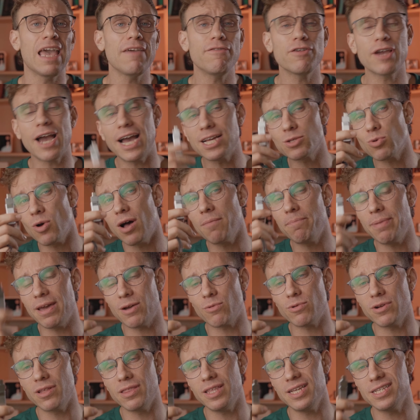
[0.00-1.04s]
If you guys want to
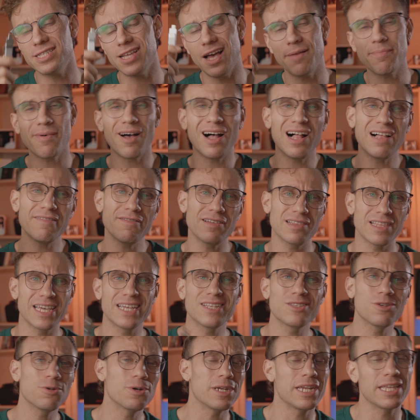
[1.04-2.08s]
pick one of these up, I'll have a
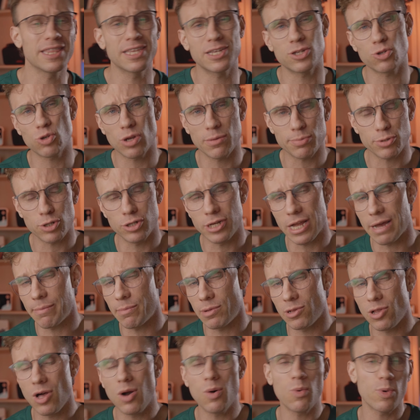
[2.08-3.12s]
link to it in the description
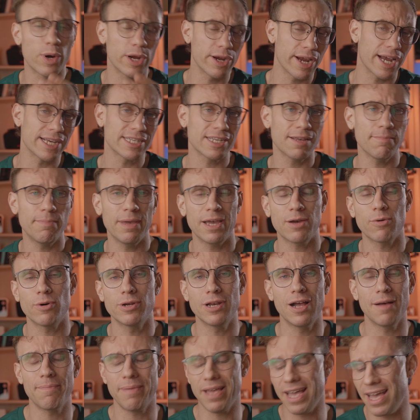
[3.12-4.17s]
down below where you guys can pick
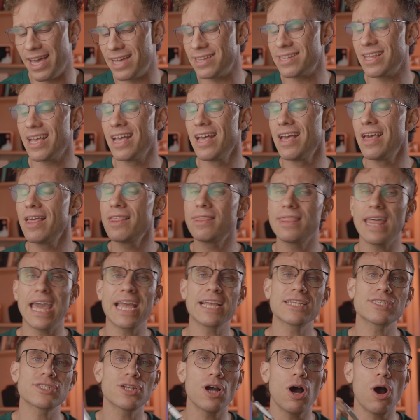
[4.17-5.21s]
one up. And
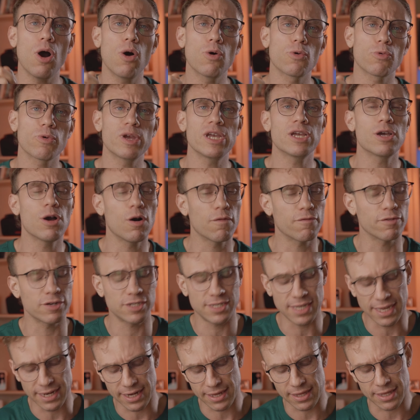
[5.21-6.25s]
thanks to Orico for
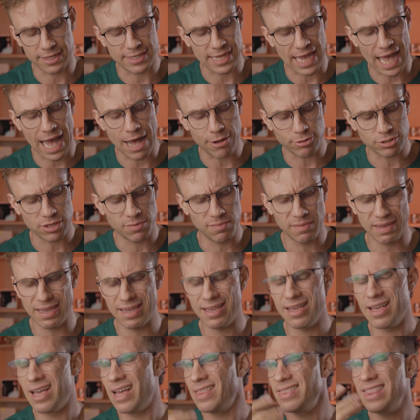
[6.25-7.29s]
sending this out to
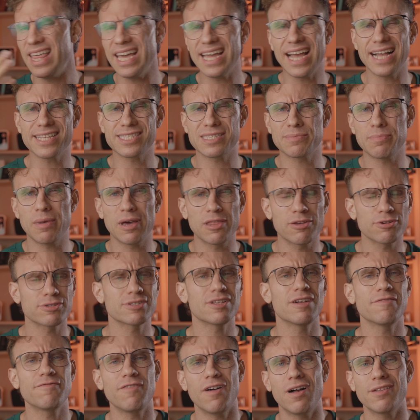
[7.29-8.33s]
me. They got some other
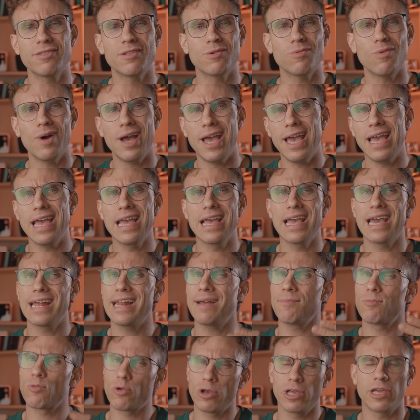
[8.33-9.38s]
stuff on the way, and
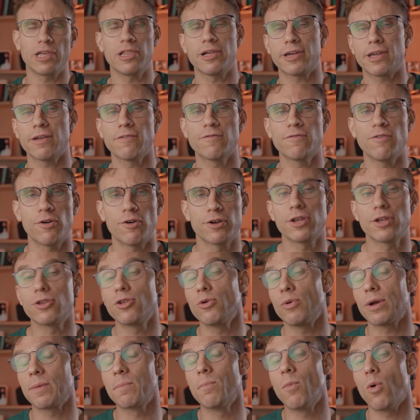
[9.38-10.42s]
I'm really looking forward to
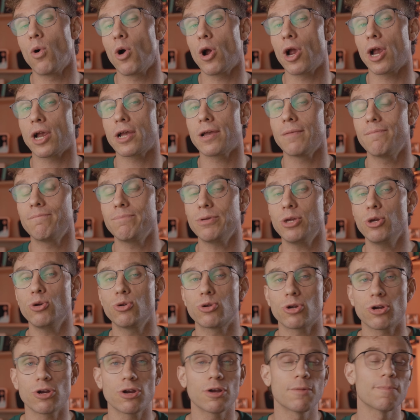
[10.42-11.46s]
doing more
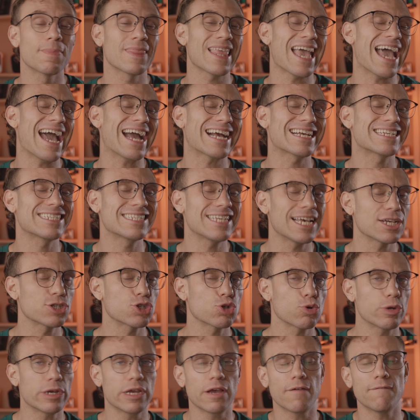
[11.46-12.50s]
computer
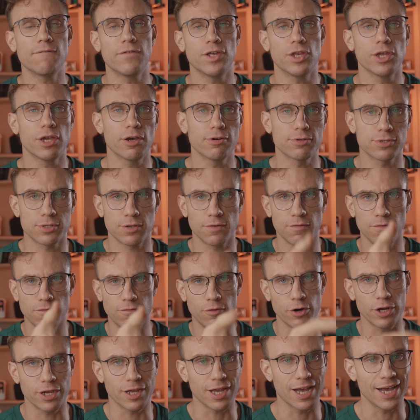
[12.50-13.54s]
accessory videos
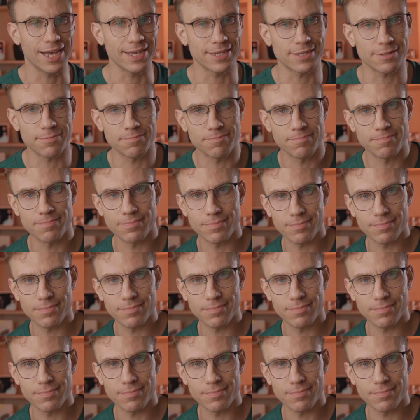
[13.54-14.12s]
for you guys.